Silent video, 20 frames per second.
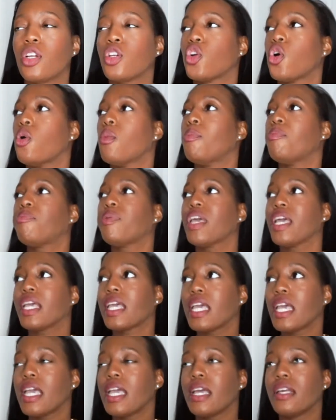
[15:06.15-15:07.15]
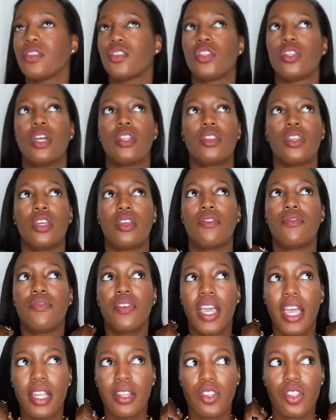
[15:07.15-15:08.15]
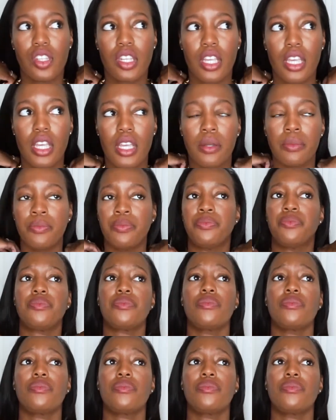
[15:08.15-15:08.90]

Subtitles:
No biggie. It's nothing fancy.